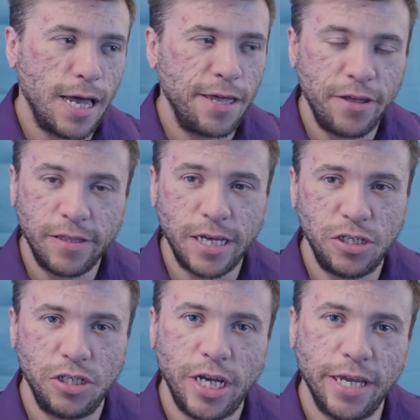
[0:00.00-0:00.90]
I think that
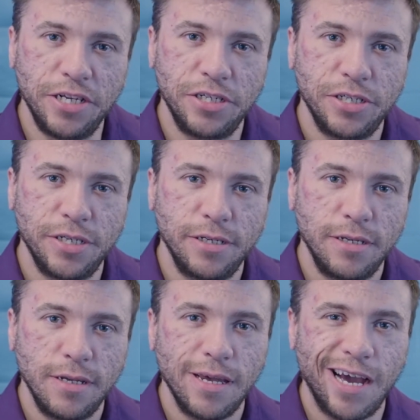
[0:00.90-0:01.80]
should change.
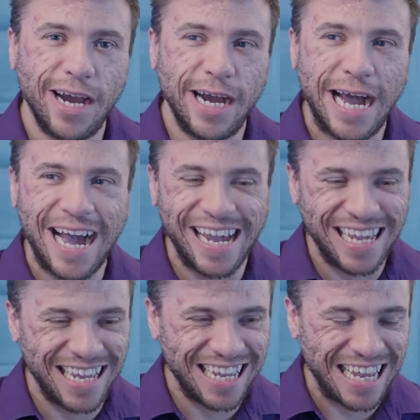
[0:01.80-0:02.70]

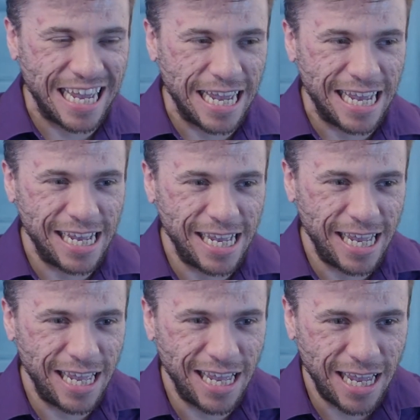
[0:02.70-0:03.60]
I
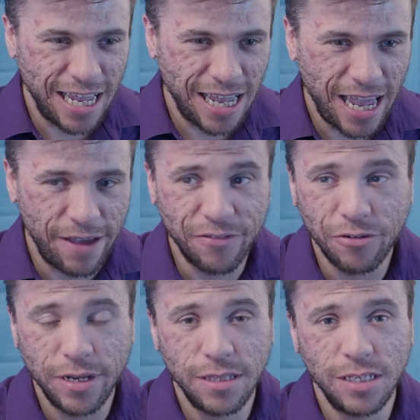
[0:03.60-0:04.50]
have
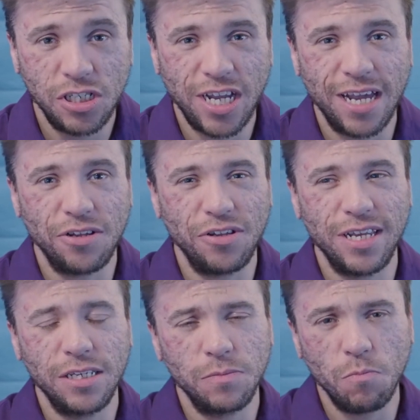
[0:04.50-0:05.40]
created this channel. It
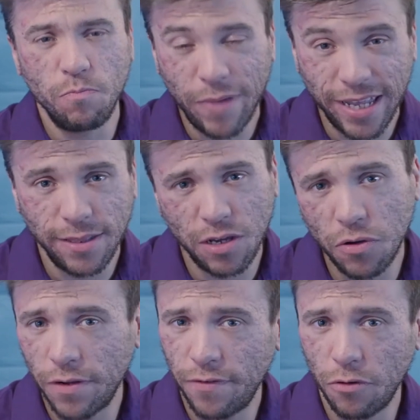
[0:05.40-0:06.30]
is mainly
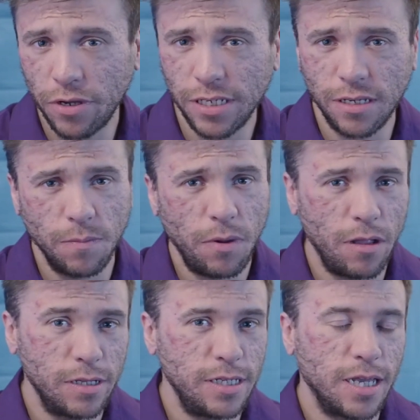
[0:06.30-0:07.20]
going to focus on
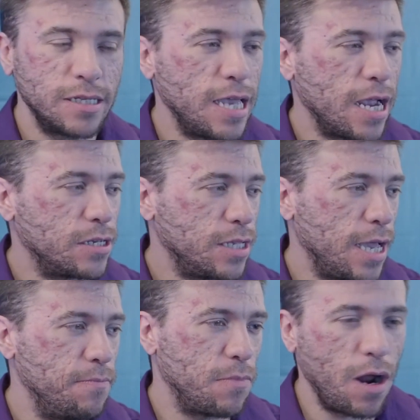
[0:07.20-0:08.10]
politics.
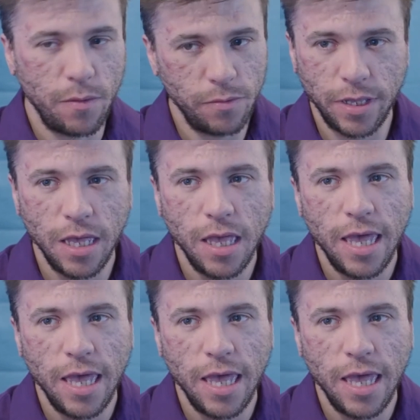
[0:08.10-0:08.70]
I'm probably